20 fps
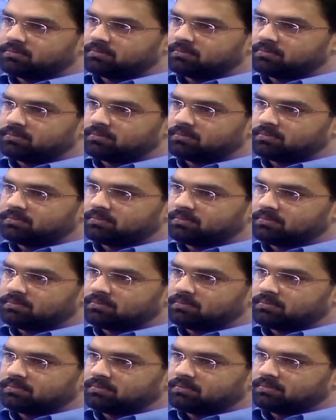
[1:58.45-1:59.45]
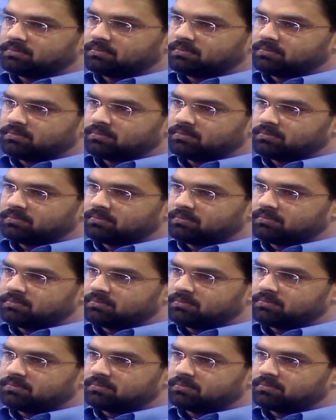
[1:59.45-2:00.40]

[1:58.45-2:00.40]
(silence)